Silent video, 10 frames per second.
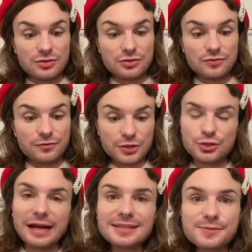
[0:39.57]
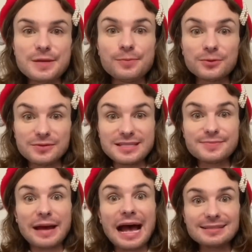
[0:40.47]
for trans people, these
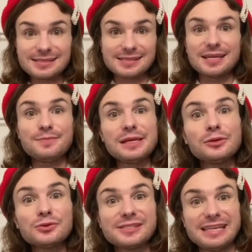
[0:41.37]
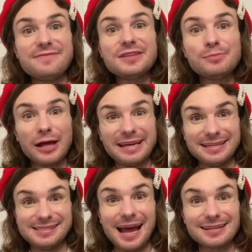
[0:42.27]
masks can be little safety
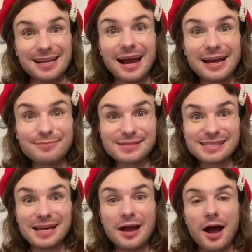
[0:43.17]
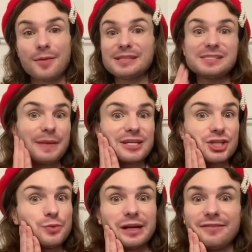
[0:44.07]
blankets at times, um,
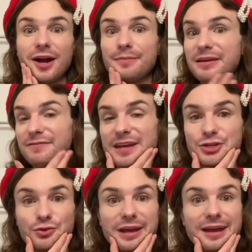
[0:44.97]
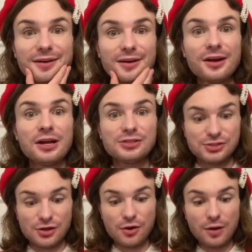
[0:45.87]
especially when I've got my facial hair.
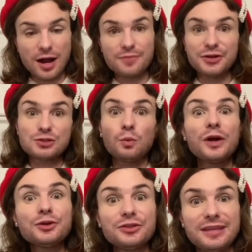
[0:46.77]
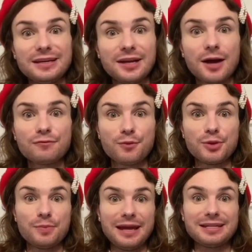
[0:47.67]
So uh, there's one good thing to come from
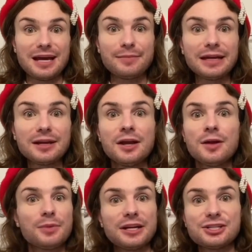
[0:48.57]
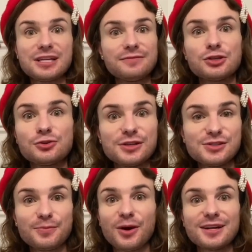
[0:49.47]
the pandemic, but I just have to trust
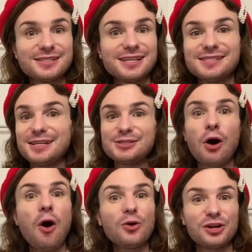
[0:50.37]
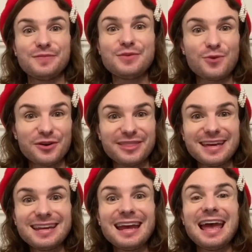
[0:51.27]
the process that it's all gonna be worth
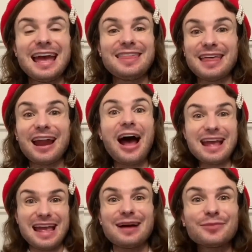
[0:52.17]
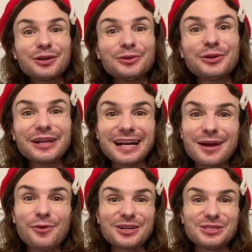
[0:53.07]
it and that I am gonna look like I
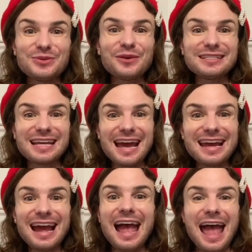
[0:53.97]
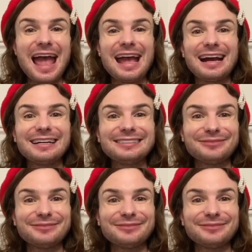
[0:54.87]
want to one day. And